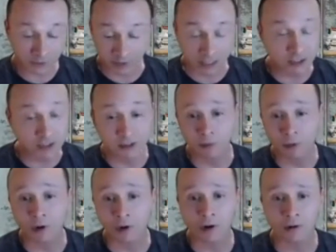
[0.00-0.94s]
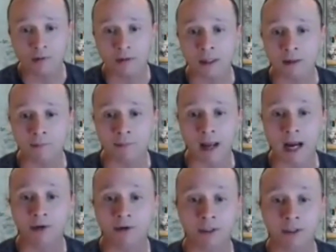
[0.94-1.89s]
and actually more
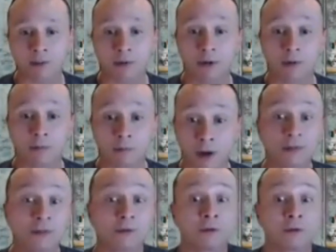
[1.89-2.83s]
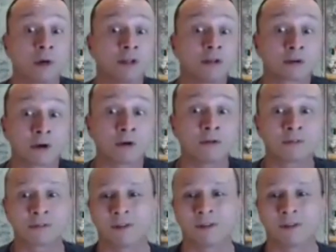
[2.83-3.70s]
accurately put month over month growth